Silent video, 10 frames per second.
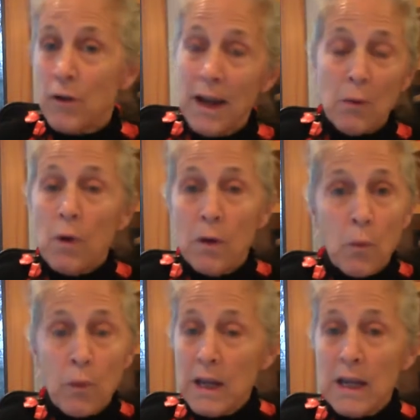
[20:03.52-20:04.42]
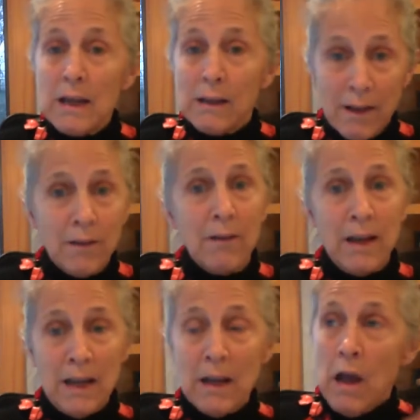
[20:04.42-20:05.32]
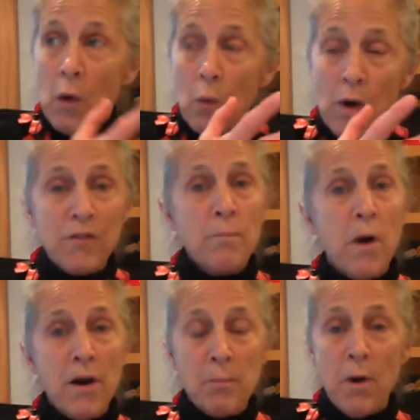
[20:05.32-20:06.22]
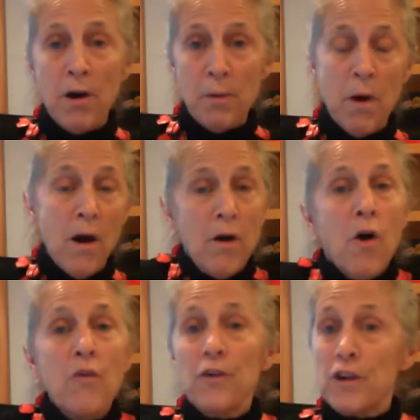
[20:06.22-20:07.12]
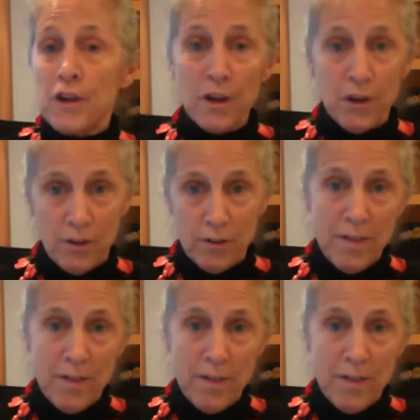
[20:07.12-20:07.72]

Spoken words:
Okay, well, we literally went from bar to bar to bar over years.